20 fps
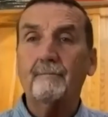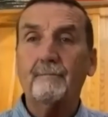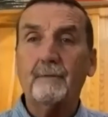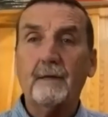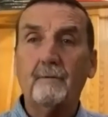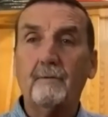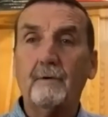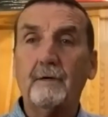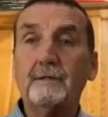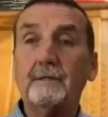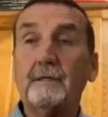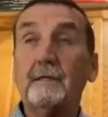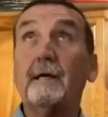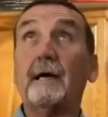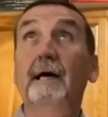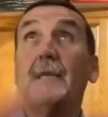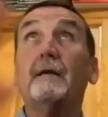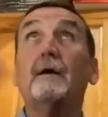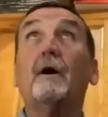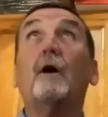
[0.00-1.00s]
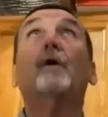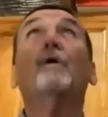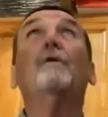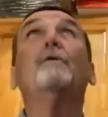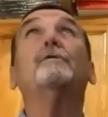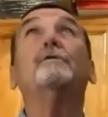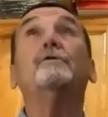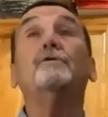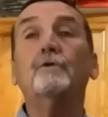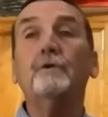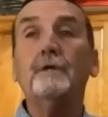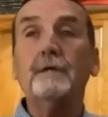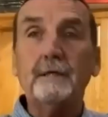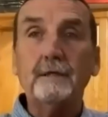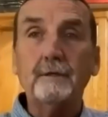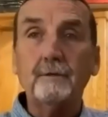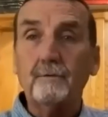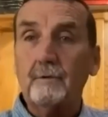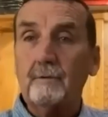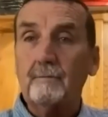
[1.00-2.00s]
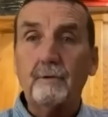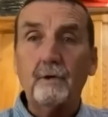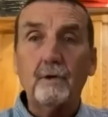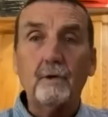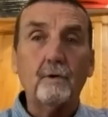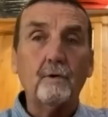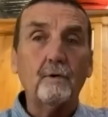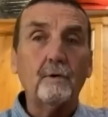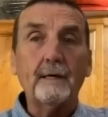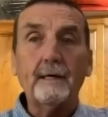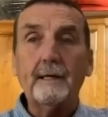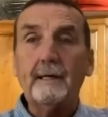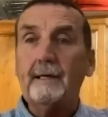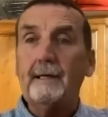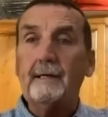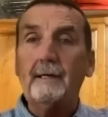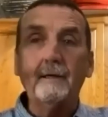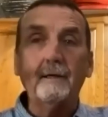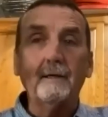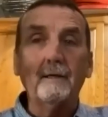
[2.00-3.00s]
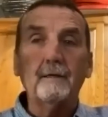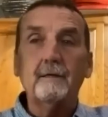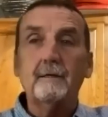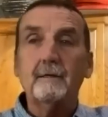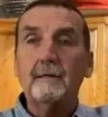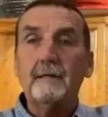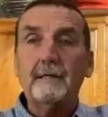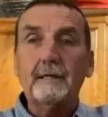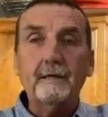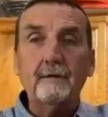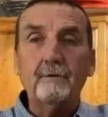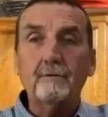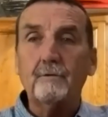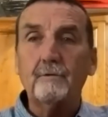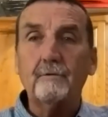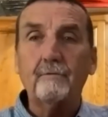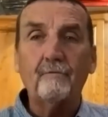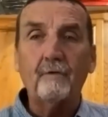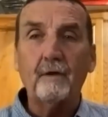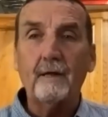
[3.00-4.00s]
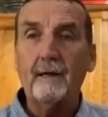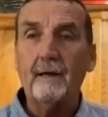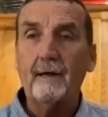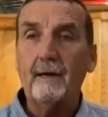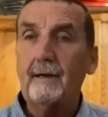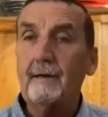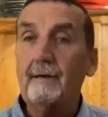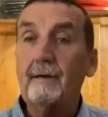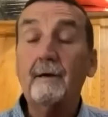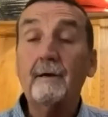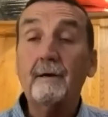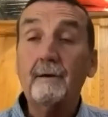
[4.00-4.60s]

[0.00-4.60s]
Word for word: It wasn't like all the trees were blowing and the leaves were flying.